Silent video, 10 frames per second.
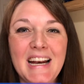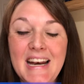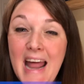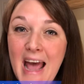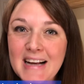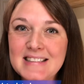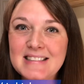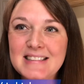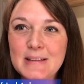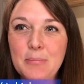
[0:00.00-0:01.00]

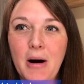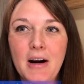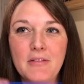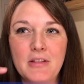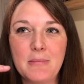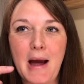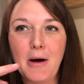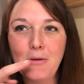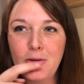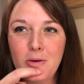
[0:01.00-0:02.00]
Next part of the
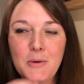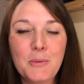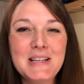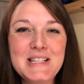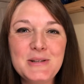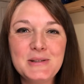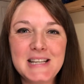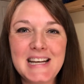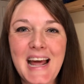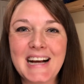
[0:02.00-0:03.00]
mouth, what do you
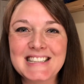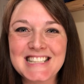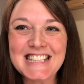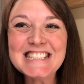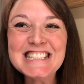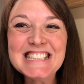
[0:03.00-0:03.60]
see next?